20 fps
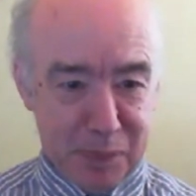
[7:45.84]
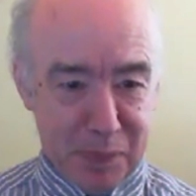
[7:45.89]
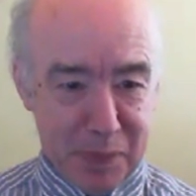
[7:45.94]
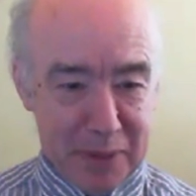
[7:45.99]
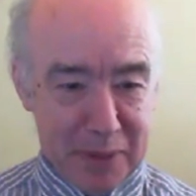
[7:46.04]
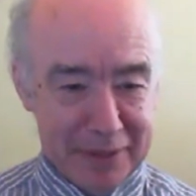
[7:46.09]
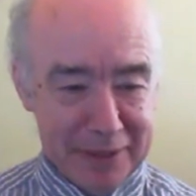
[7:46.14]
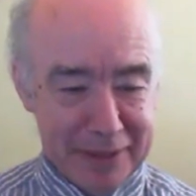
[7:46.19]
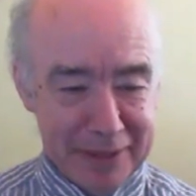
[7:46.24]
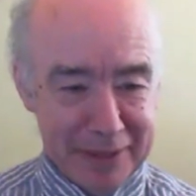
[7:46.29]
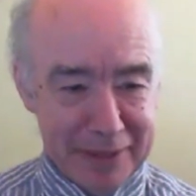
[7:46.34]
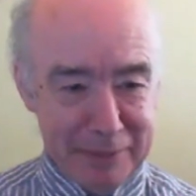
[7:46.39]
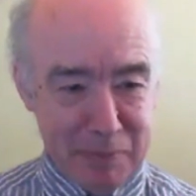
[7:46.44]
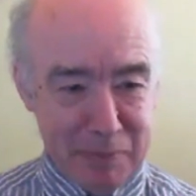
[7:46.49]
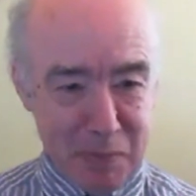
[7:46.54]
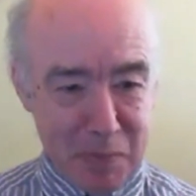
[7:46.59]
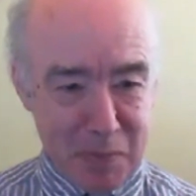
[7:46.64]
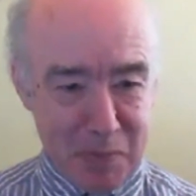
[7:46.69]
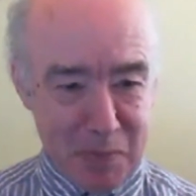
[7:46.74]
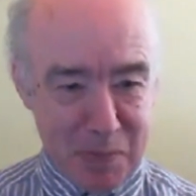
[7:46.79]
There's people that
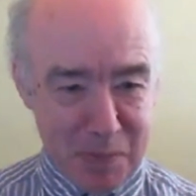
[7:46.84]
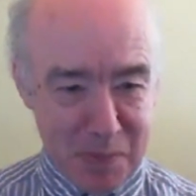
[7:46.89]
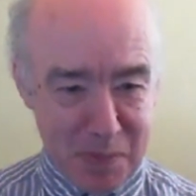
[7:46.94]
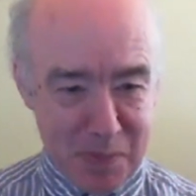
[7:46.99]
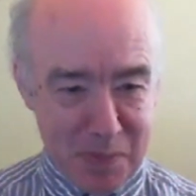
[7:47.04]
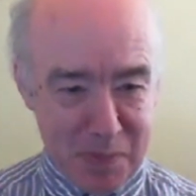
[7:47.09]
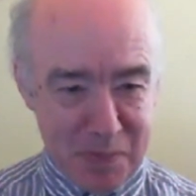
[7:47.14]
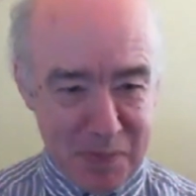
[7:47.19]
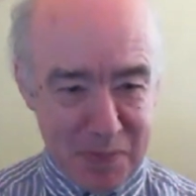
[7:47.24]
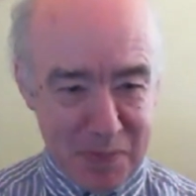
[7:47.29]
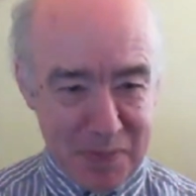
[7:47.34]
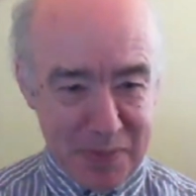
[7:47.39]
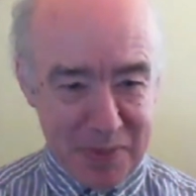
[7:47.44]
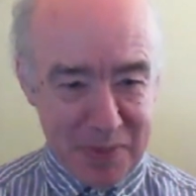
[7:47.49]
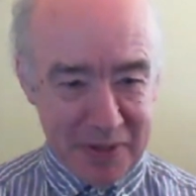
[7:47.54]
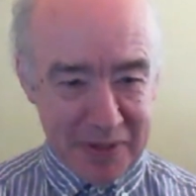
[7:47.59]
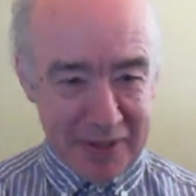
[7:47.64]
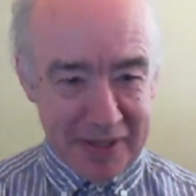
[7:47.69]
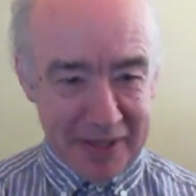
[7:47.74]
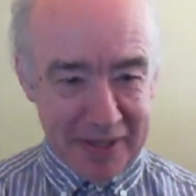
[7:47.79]
would disagree with you on
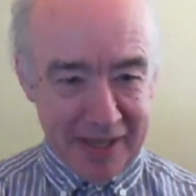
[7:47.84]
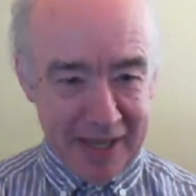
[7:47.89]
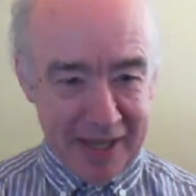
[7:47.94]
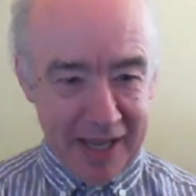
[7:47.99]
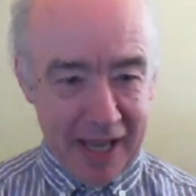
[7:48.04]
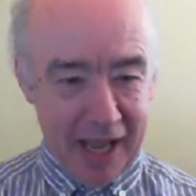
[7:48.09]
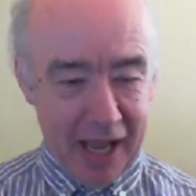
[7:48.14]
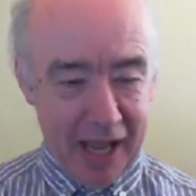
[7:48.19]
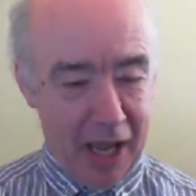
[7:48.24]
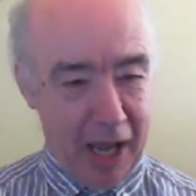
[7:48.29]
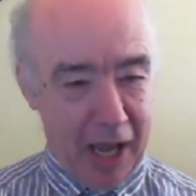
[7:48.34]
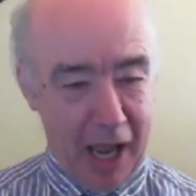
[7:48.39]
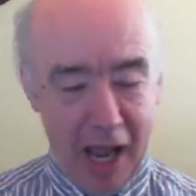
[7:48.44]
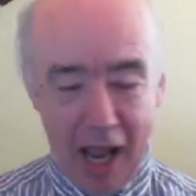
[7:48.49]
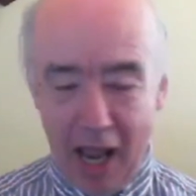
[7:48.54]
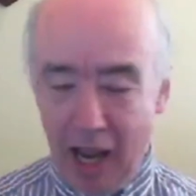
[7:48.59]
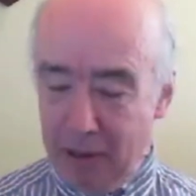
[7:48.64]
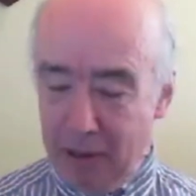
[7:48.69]
that, Steve. Very clever